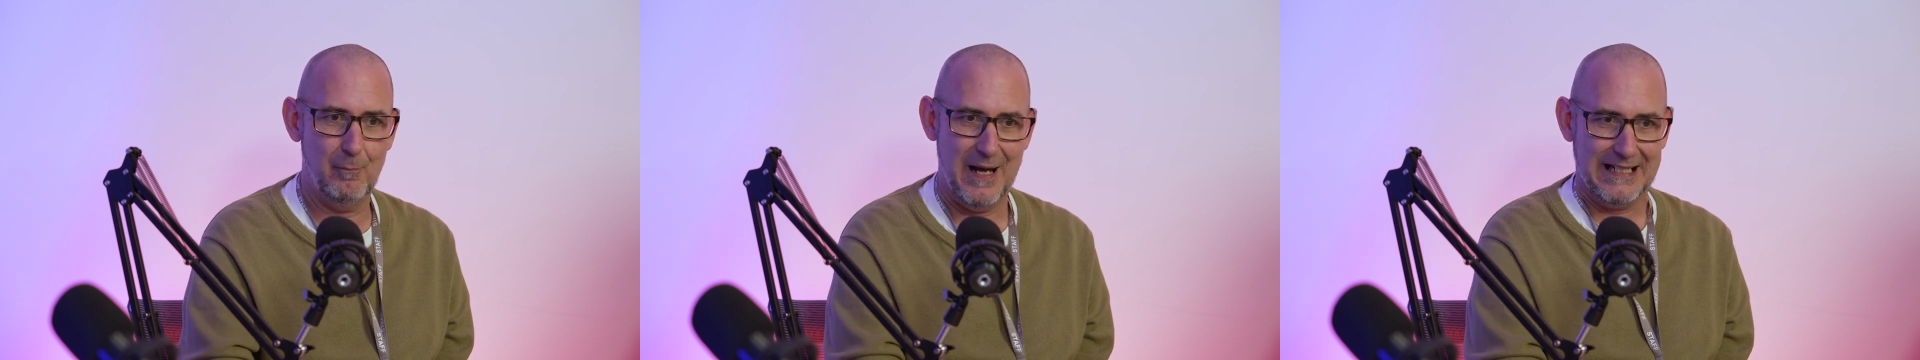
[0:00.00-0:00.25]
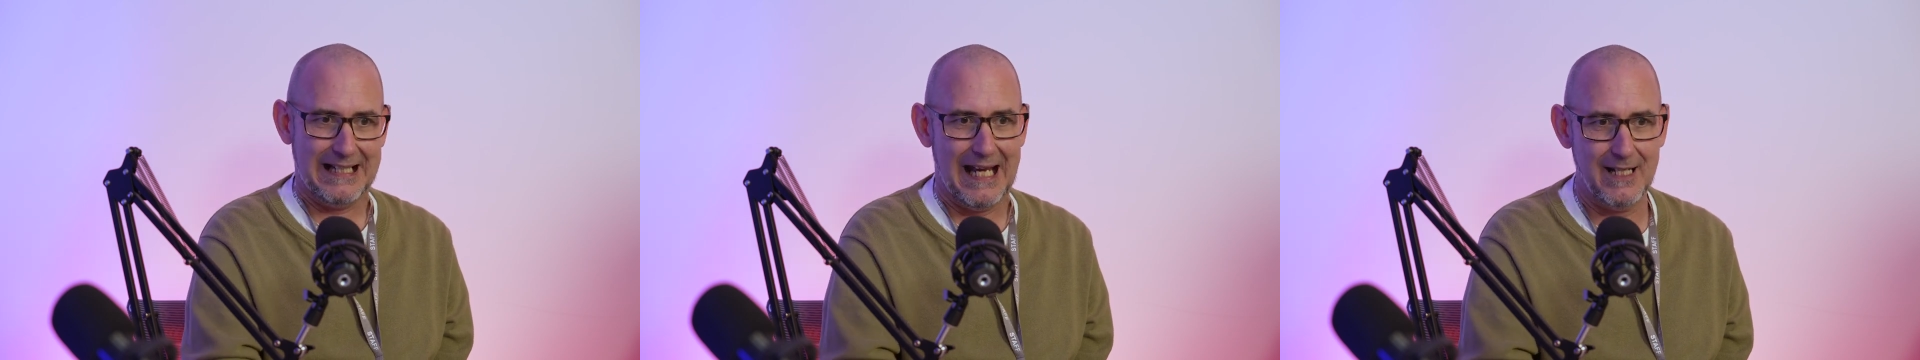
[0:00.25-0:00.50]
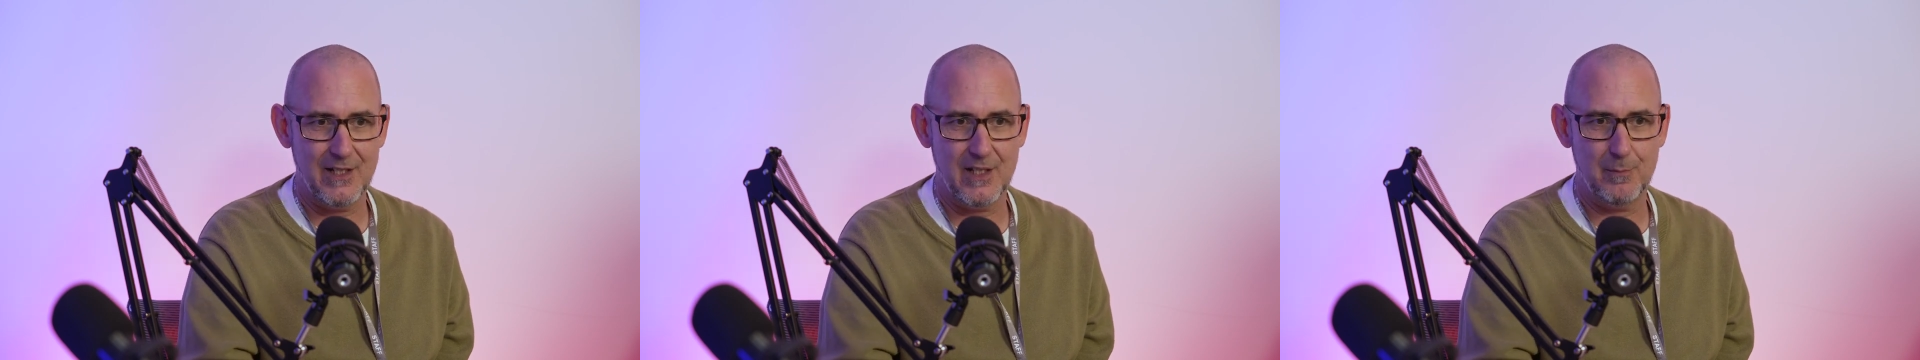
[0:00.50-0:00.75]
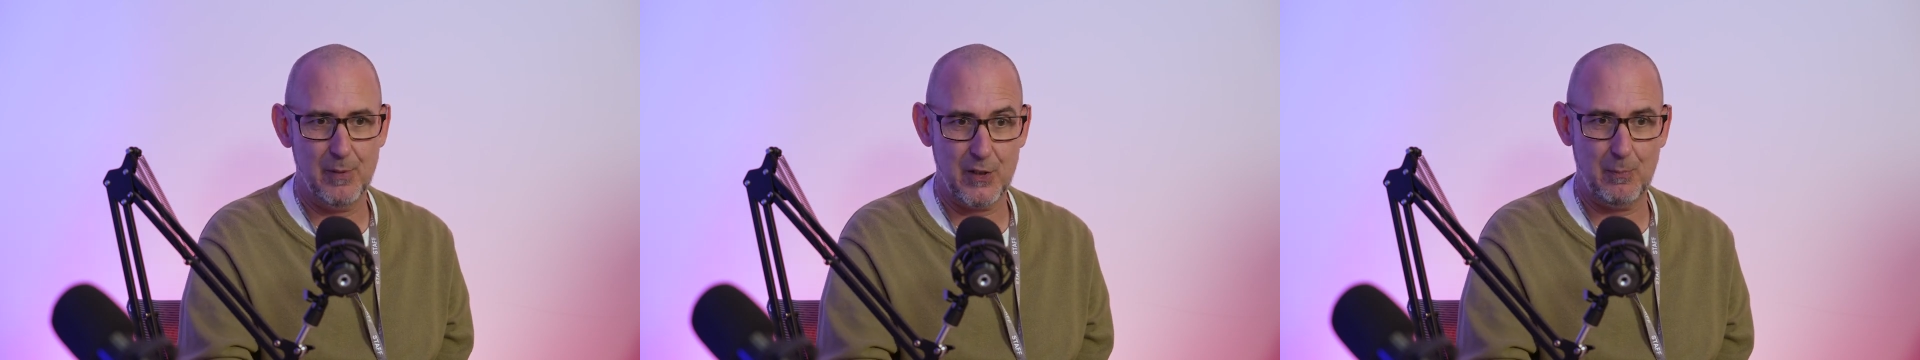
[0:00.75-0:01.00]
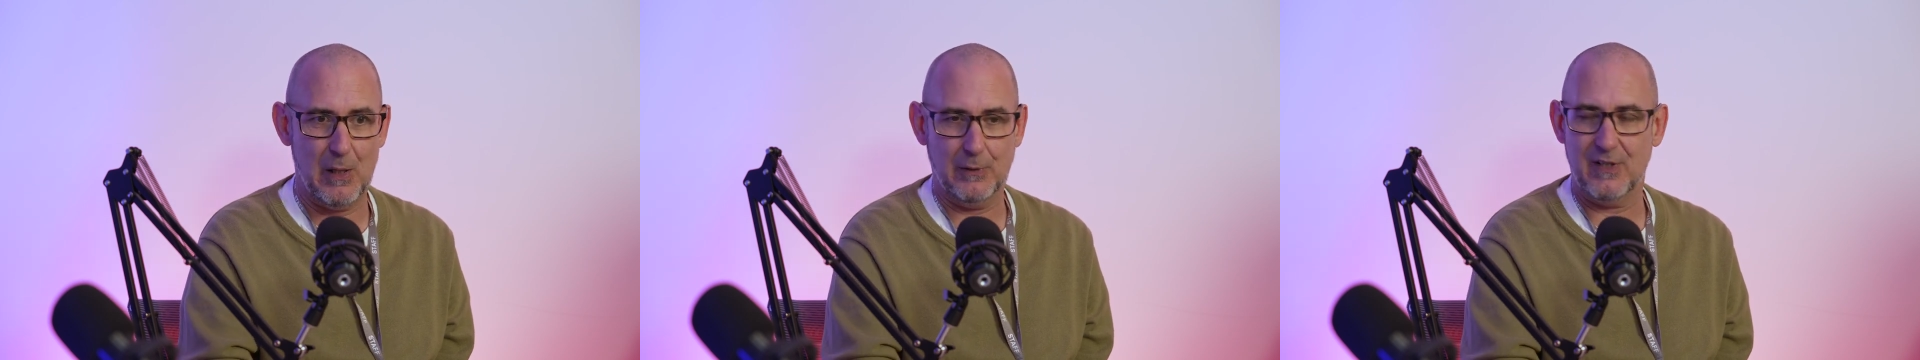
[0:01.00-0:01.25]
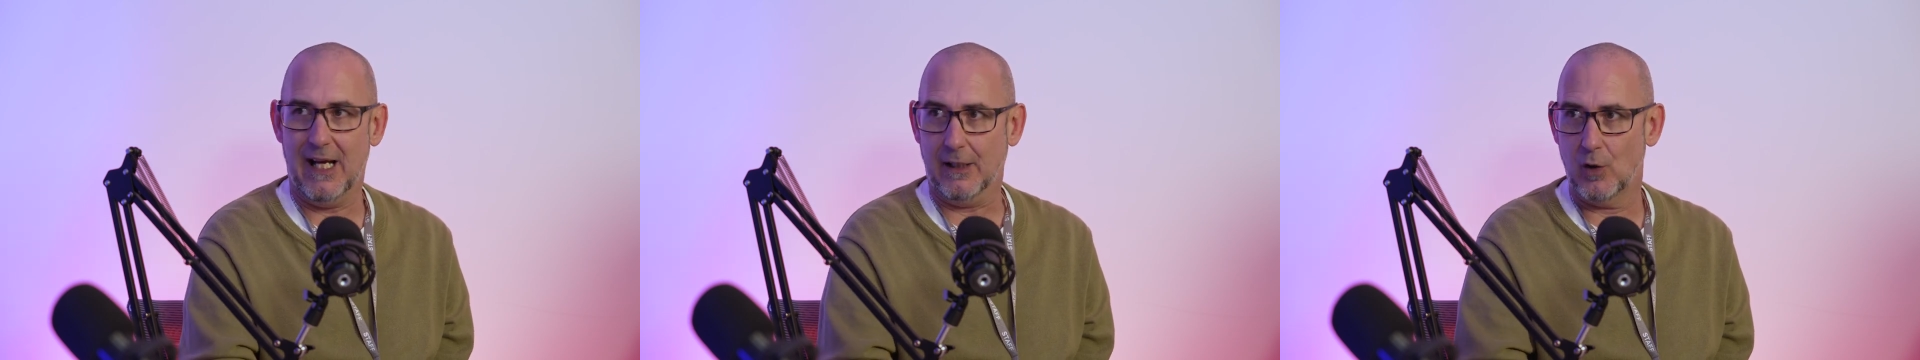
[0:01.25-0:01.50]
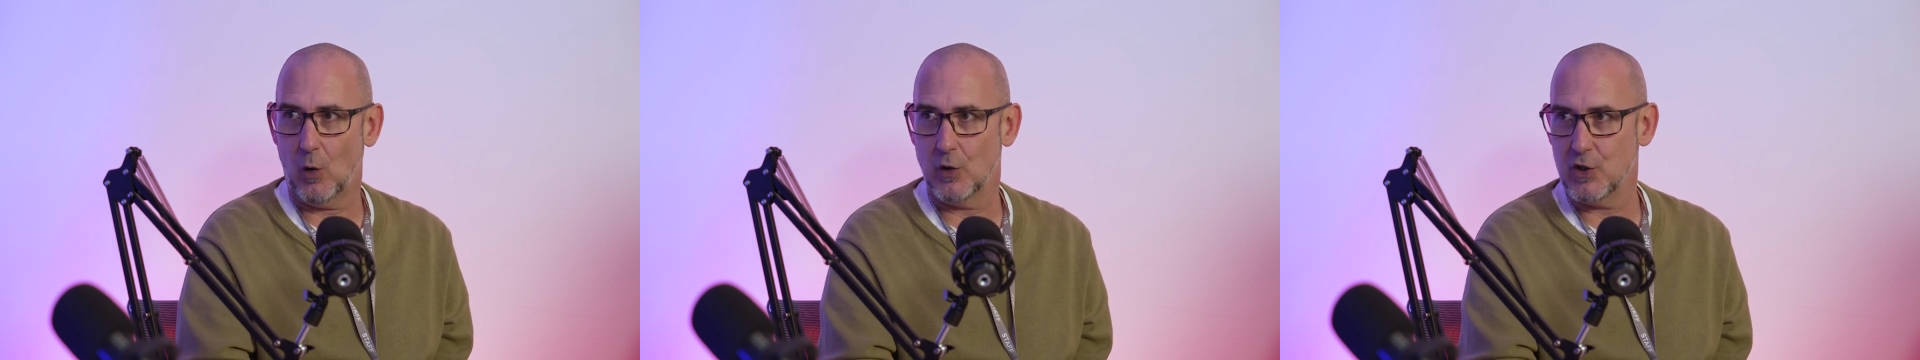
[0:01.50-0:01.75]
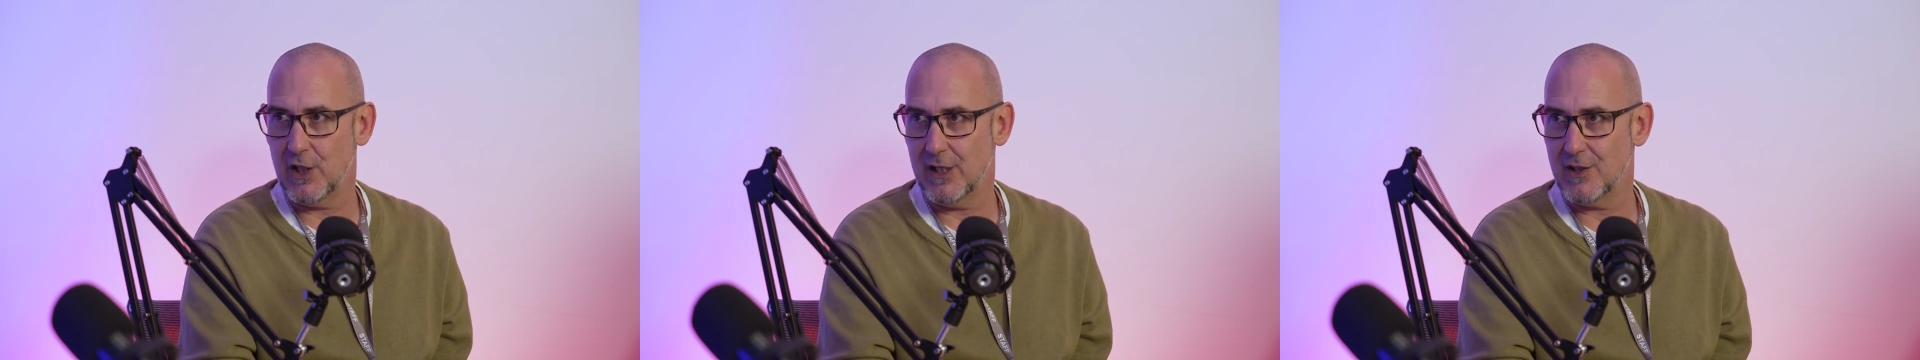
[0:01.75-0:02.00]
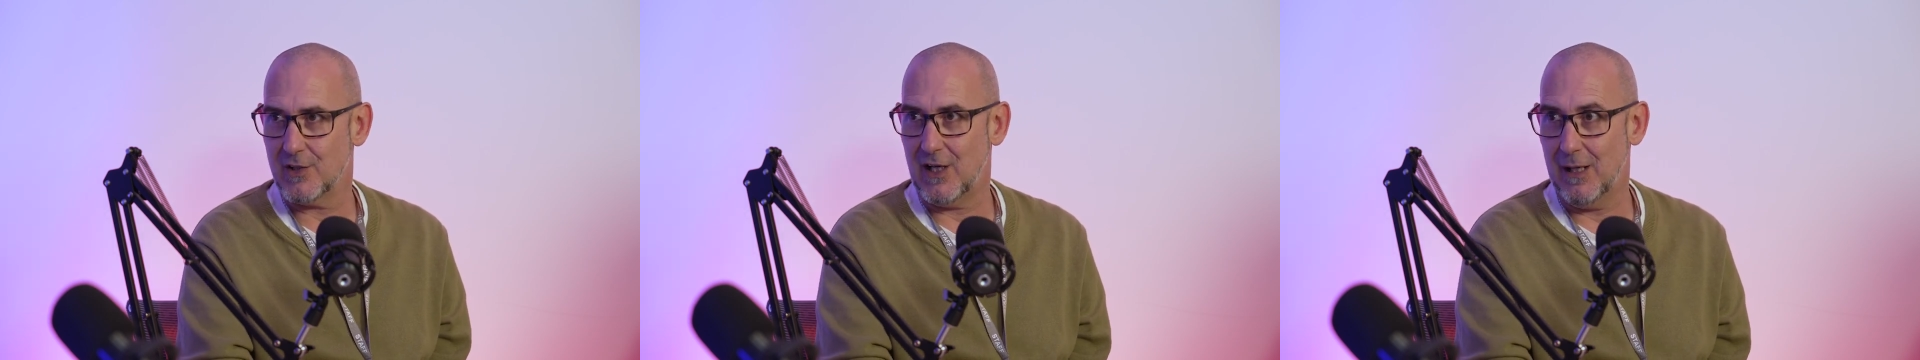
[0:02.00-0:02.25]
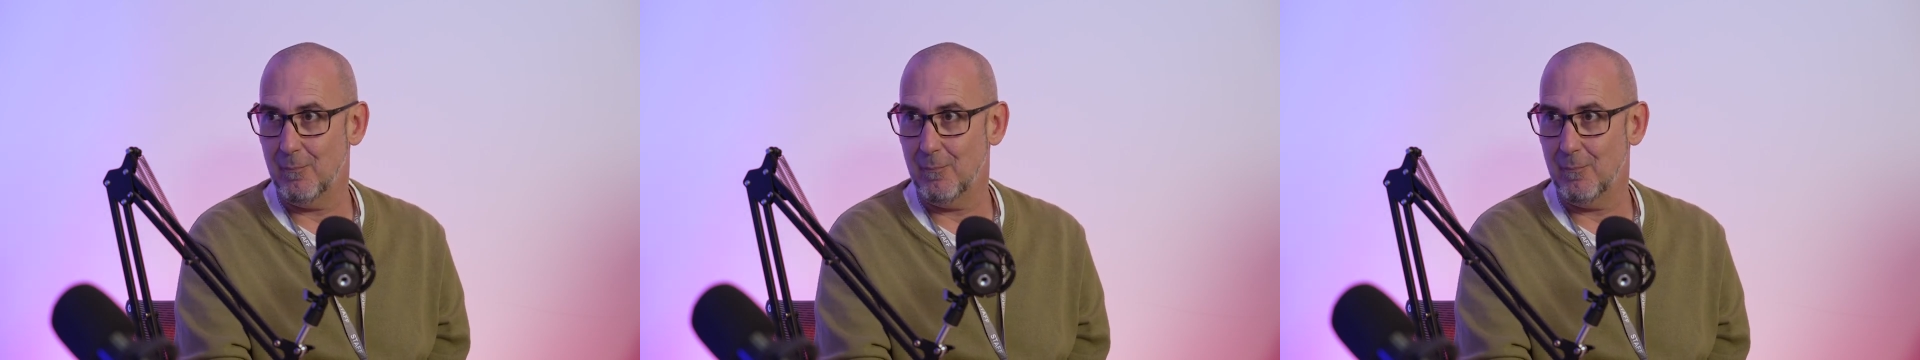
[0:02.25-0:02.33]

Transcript: many cases bespoke technologies